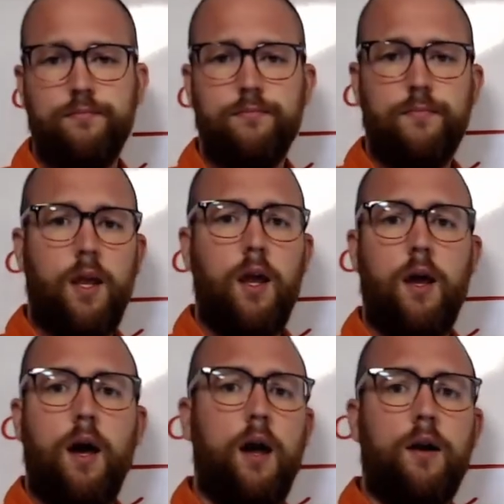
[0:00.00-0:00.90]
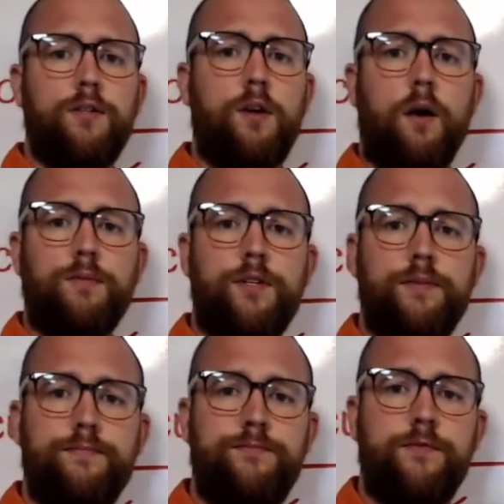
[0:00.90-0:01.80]
like, I don't know, it's garbage.
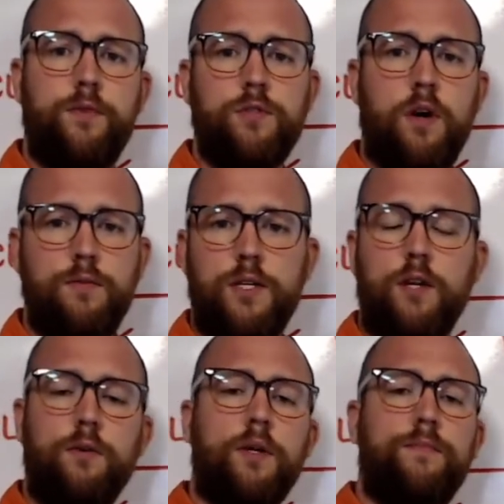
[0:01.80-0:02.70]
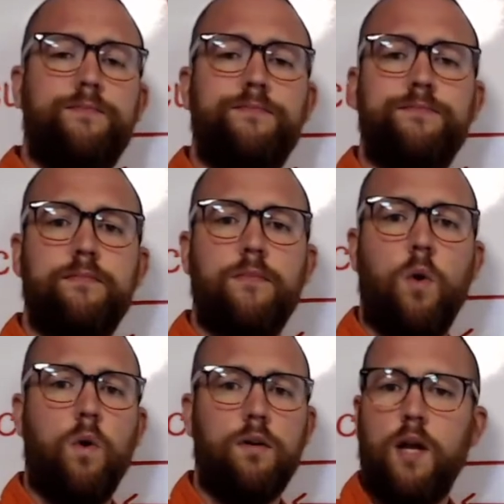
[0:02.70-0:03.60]
Phone's garbage, need a new one.
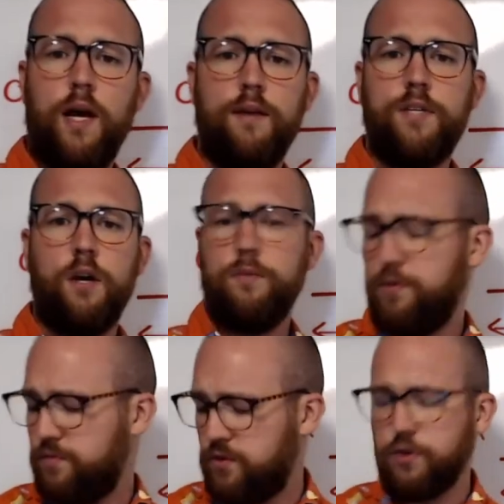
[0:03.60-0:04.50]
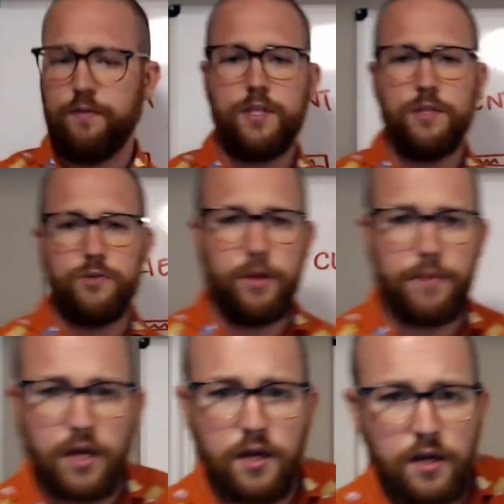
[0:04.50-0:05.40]
Or I have terrible service or
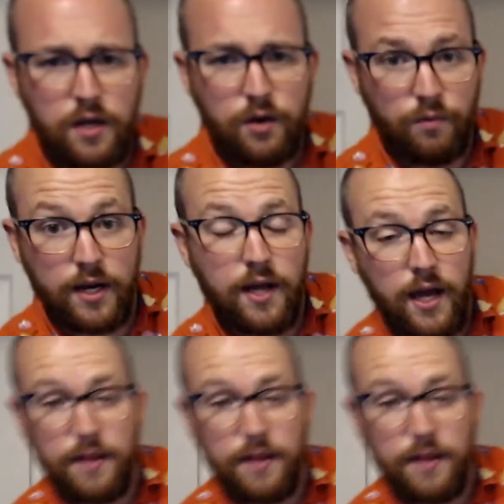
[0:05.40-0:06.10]
something, right? And they